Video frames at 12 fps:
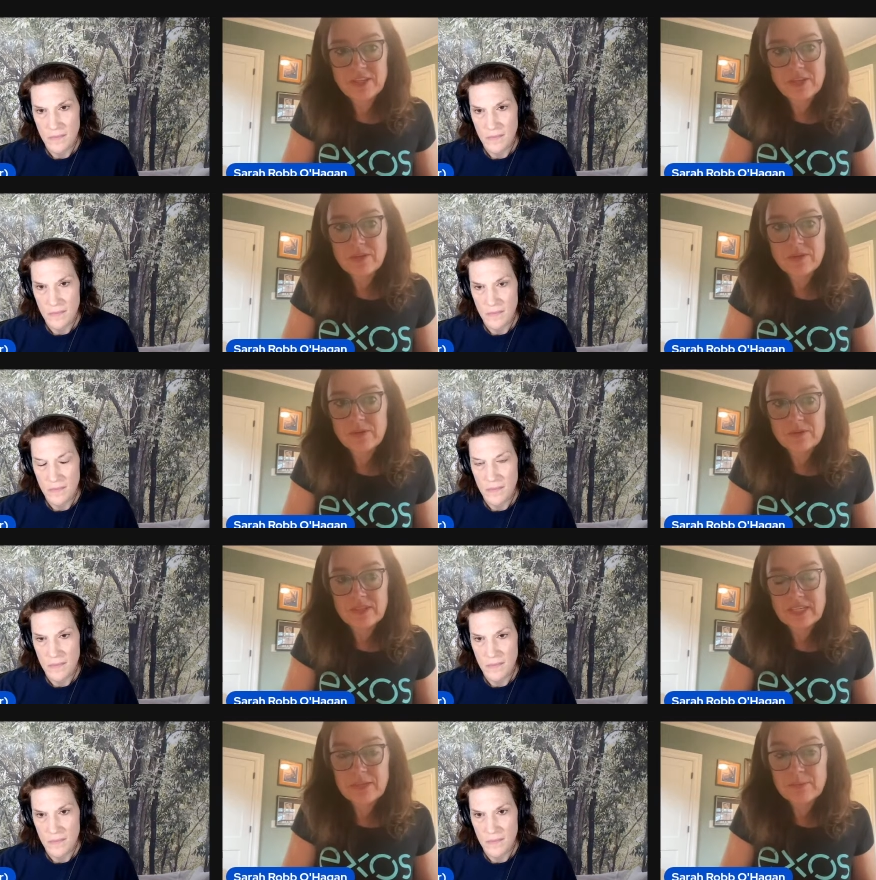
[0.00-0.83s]
Speaker 1: you
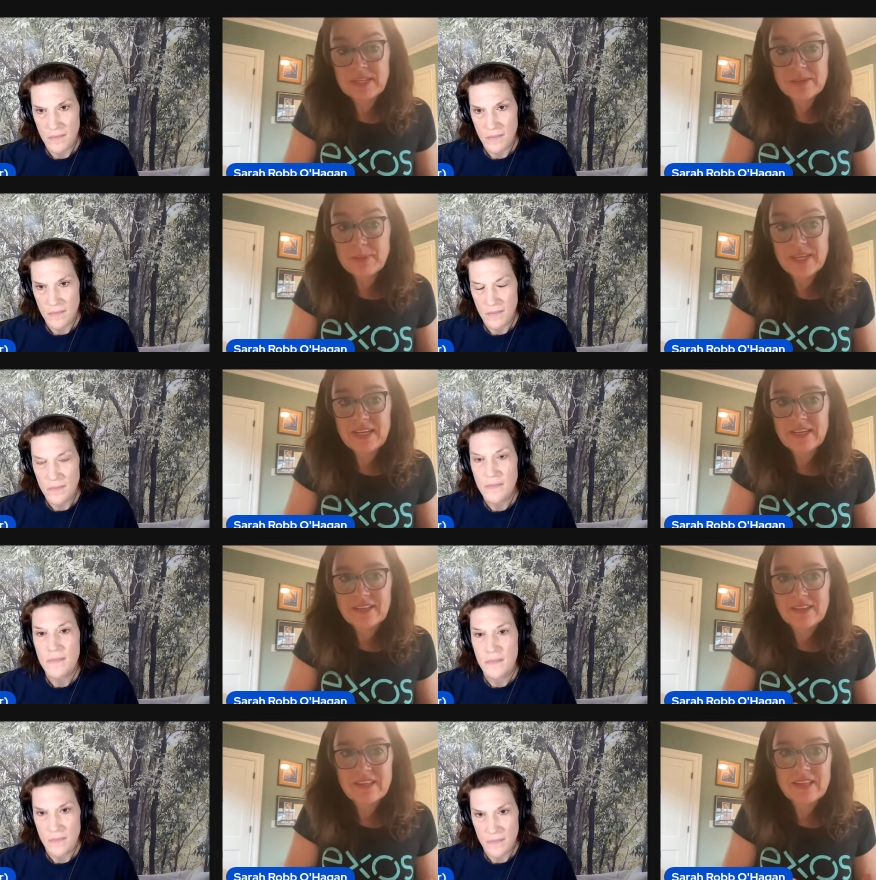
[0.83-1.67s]
need me to be. And I
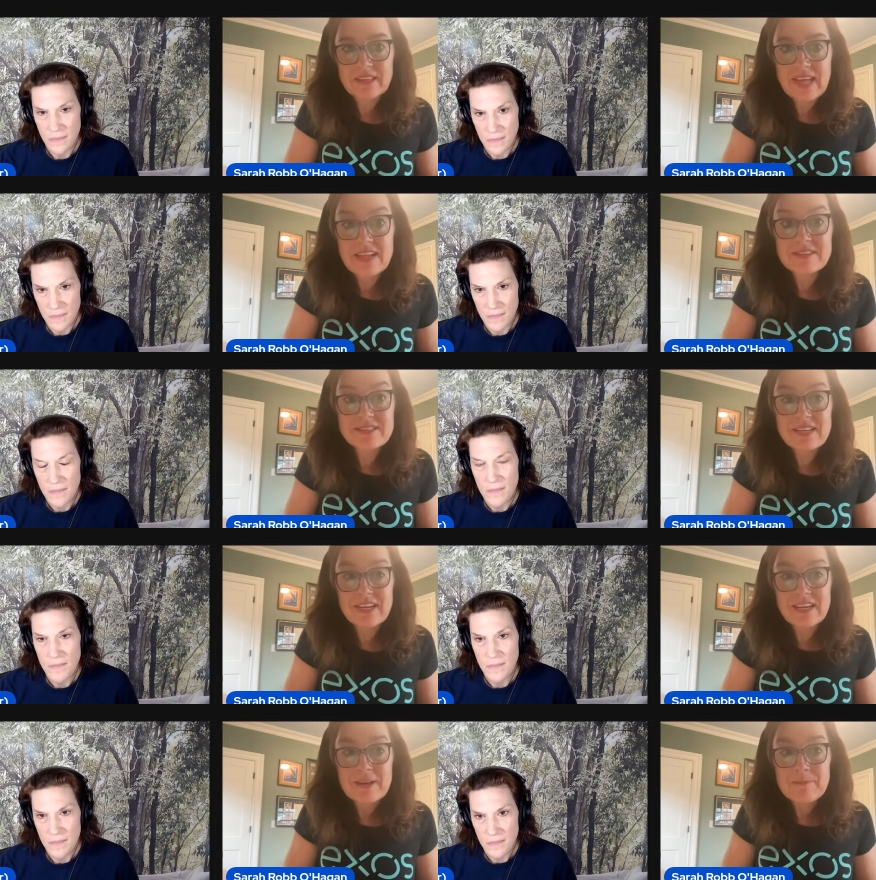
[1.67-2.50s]
think that's
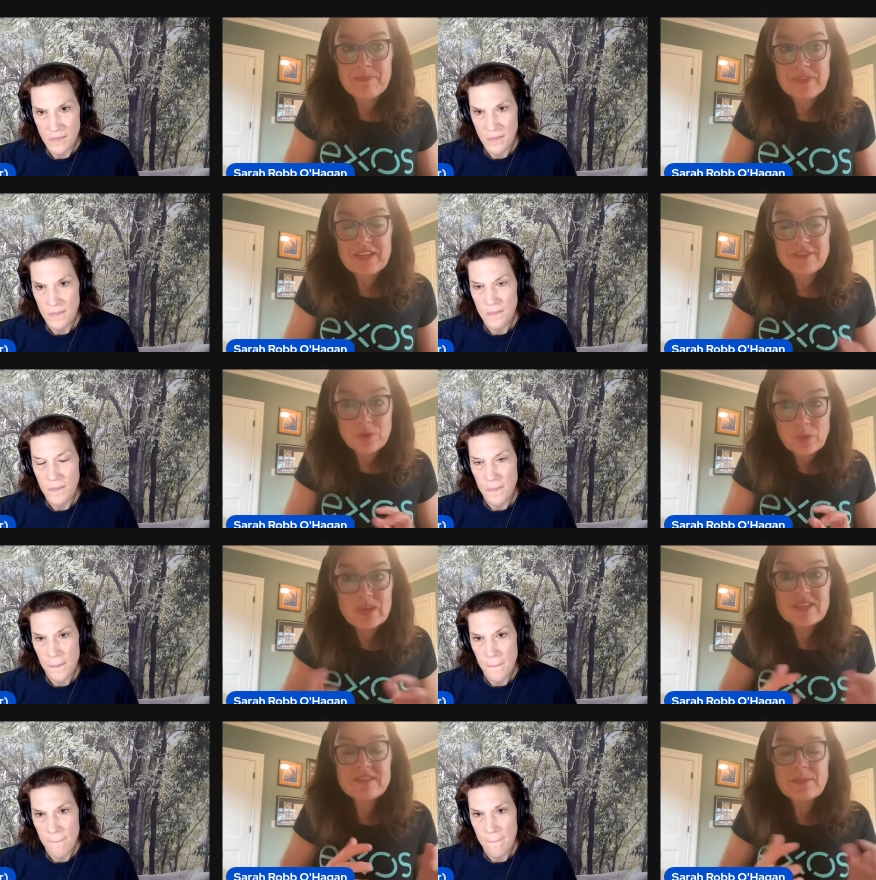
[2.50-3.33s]
it's
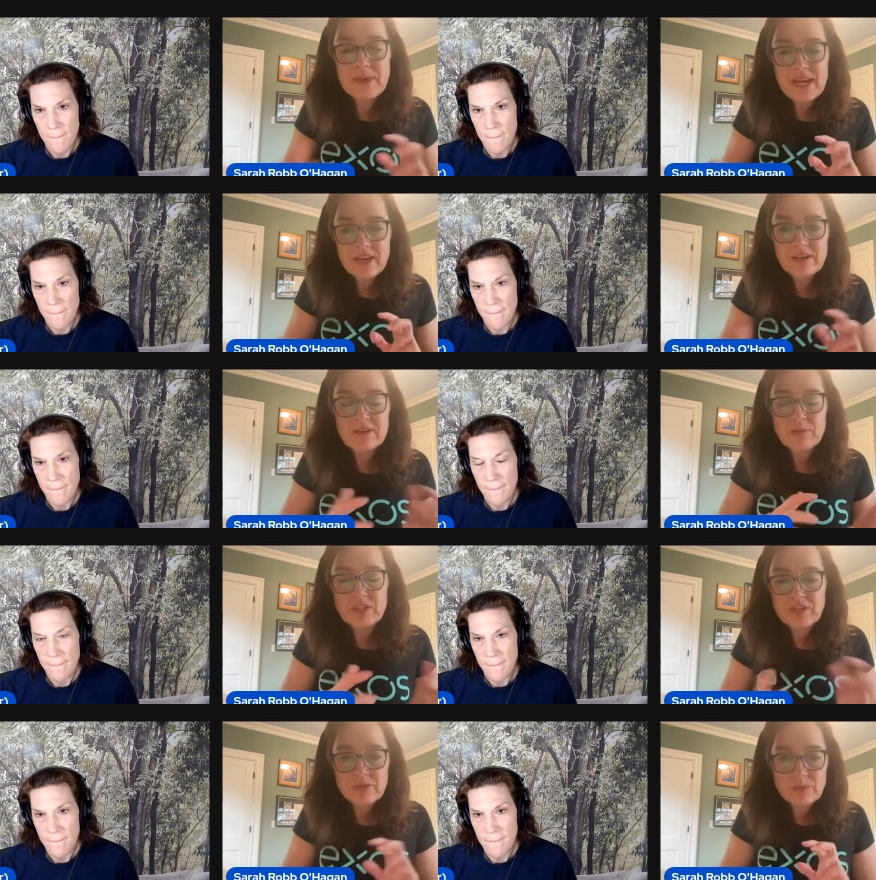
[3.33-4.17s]
always about when
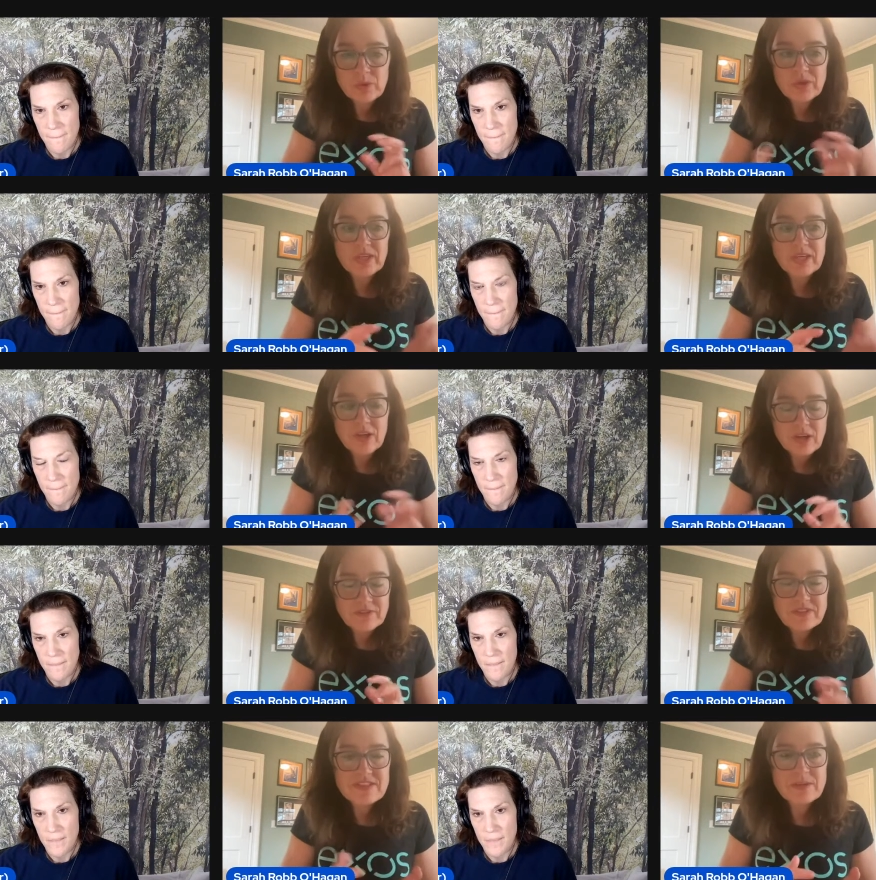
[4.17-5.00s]
you're working
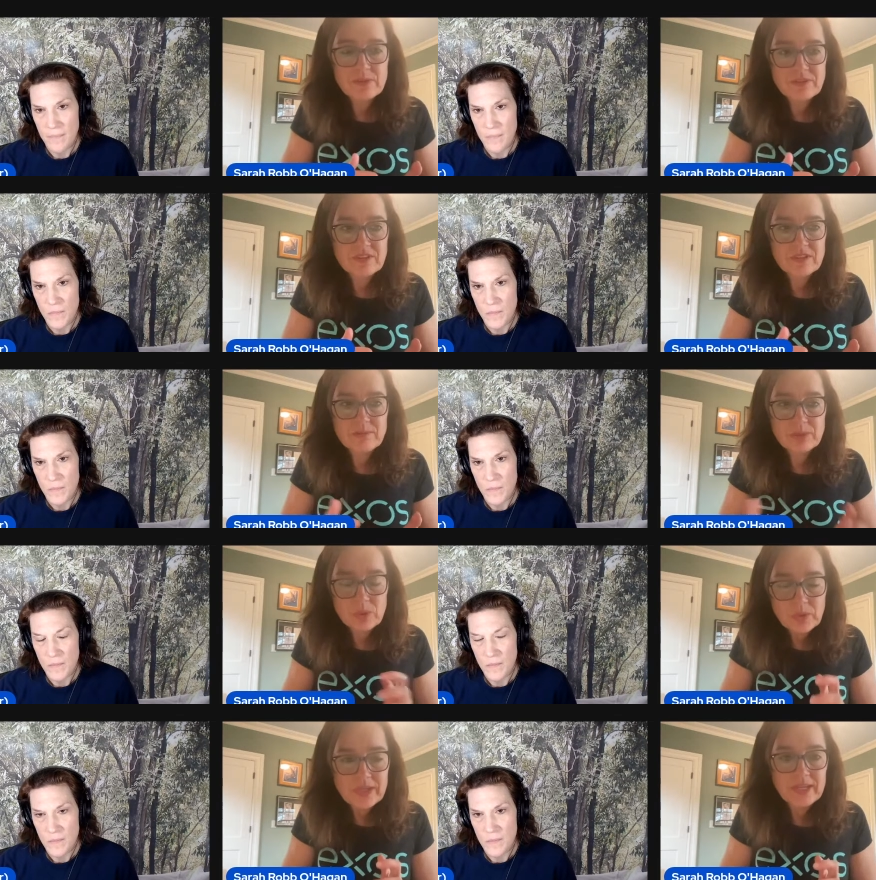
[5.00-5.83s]
obviously with an
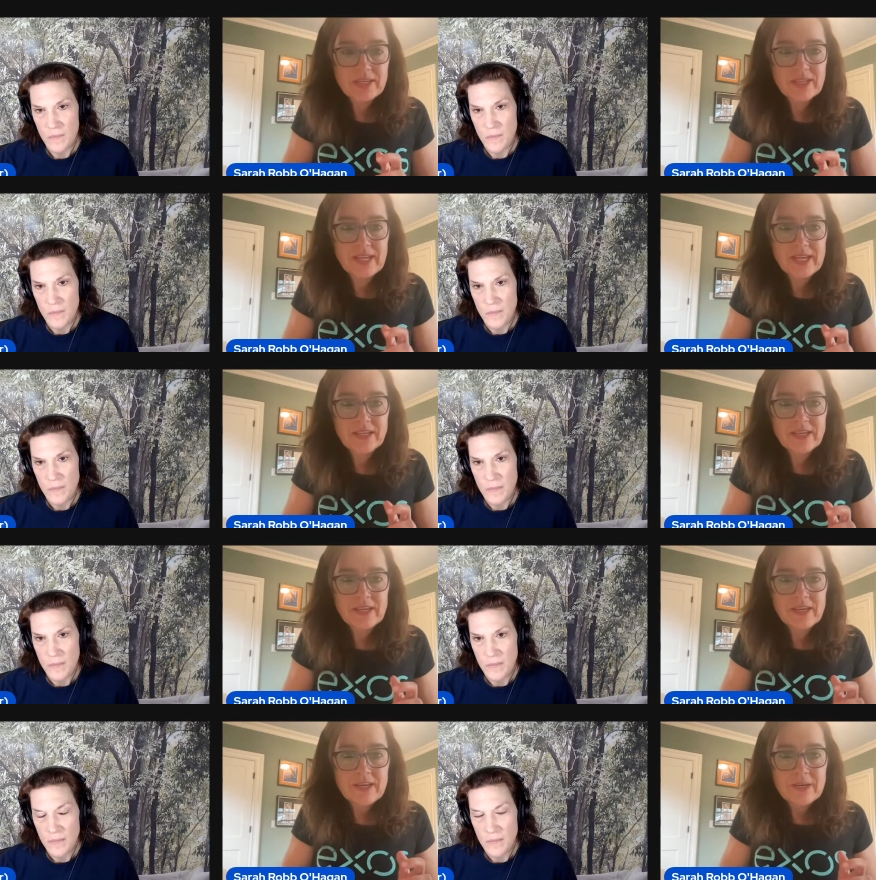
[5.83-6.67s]
employer like
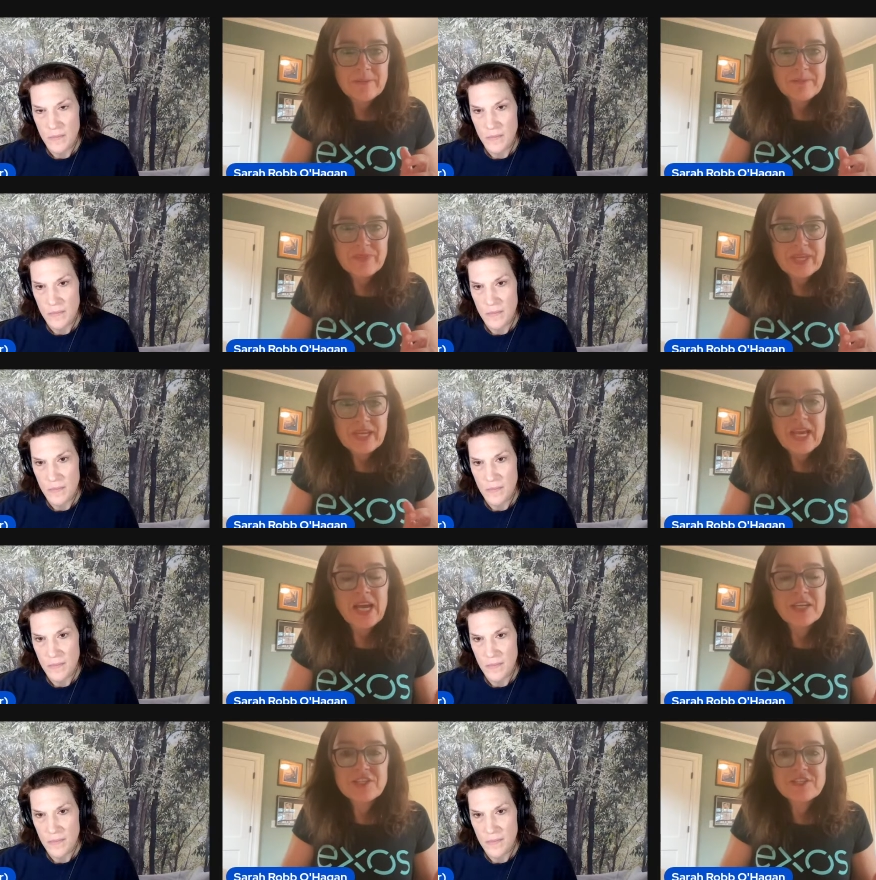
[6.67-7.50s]
it
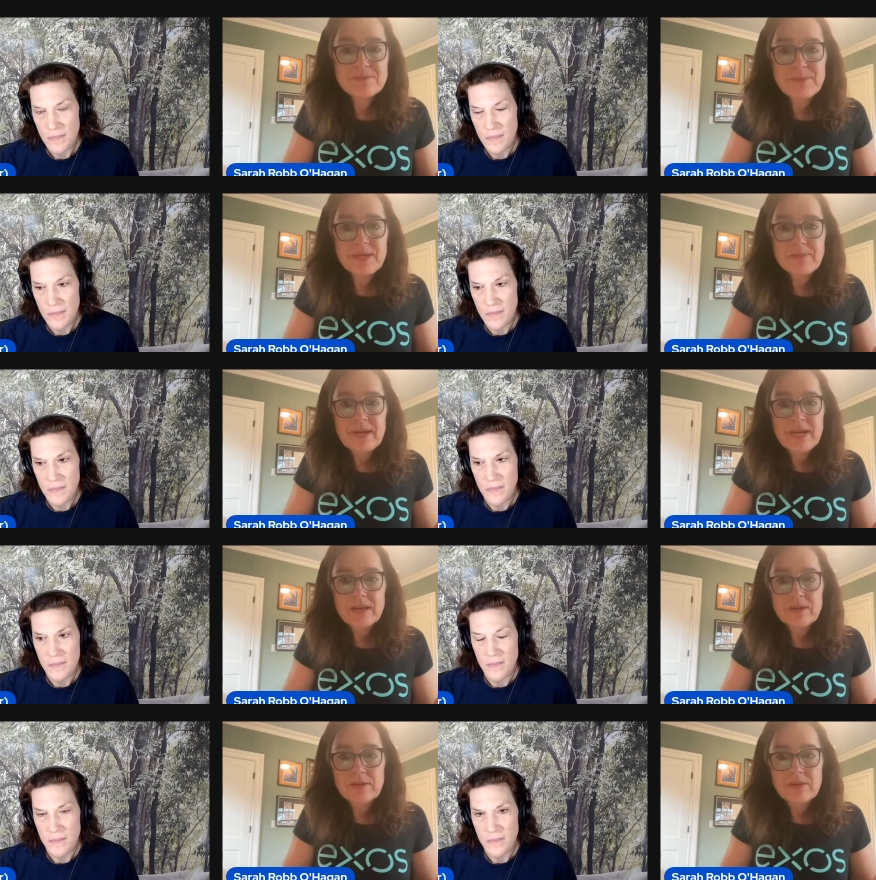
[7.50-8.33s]
can't just be
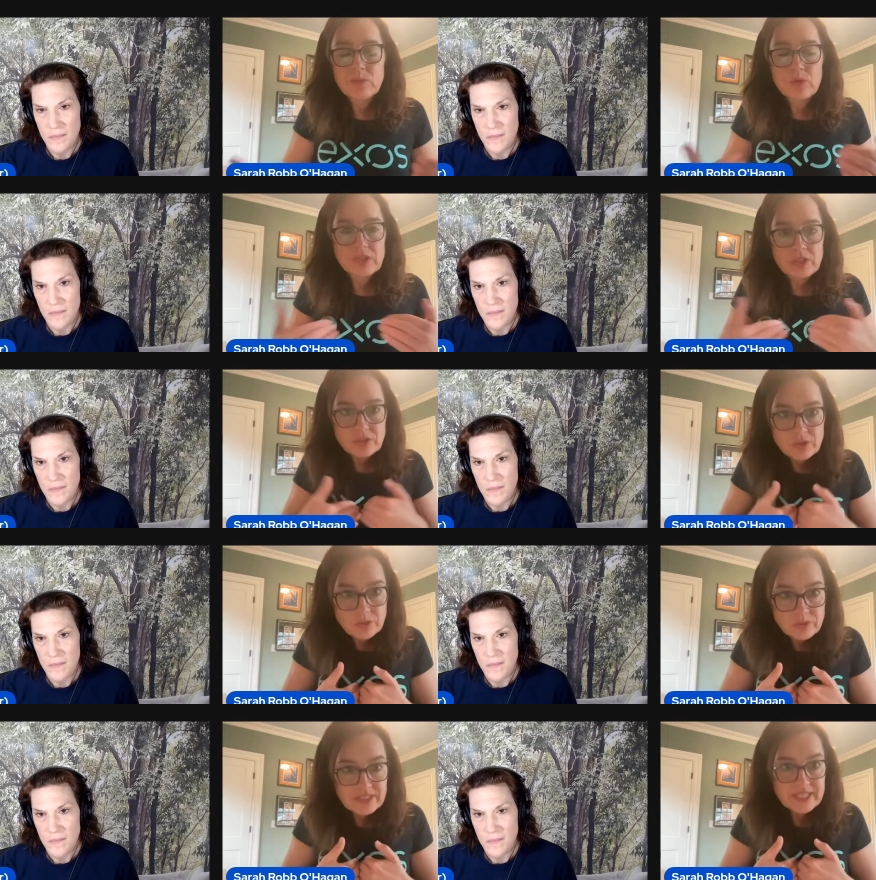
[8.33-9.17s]
about what
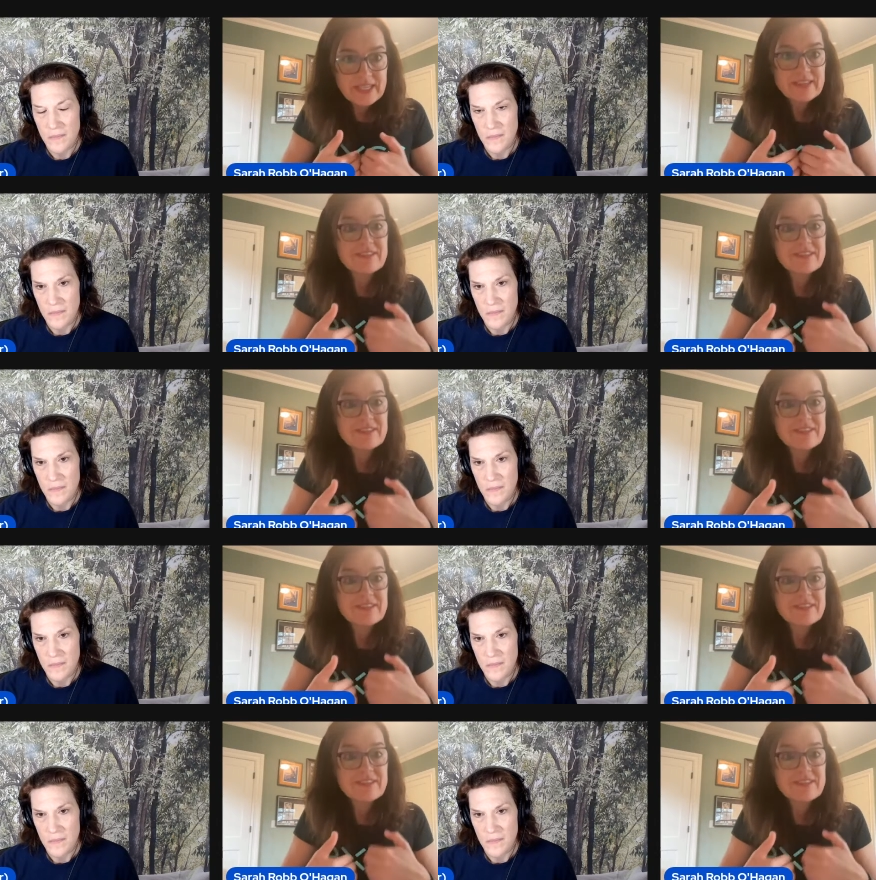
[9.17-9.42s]
you need.